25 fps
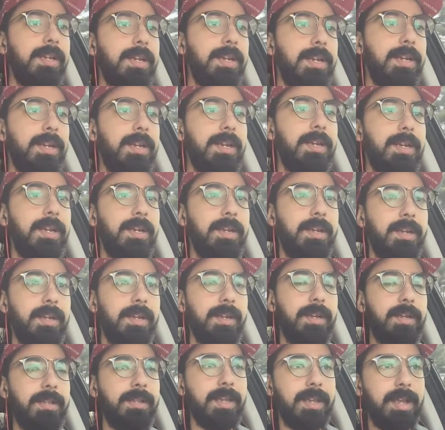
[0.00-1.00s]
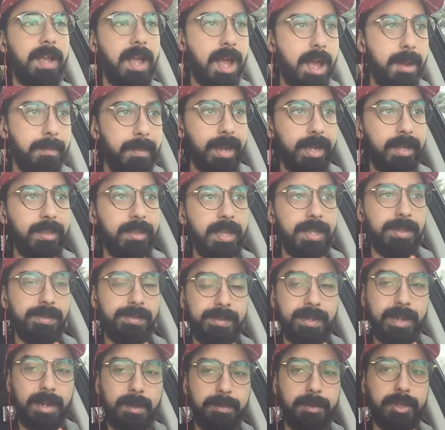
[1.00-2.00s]
uh, uh, the comic that
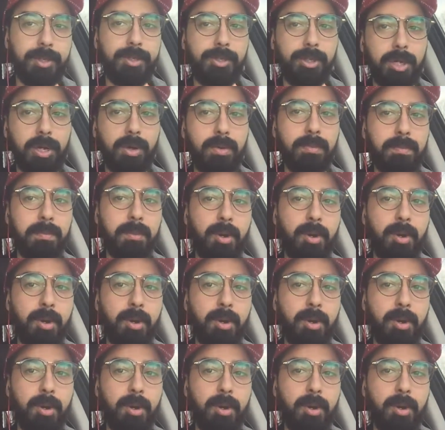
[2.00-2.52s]
set up the show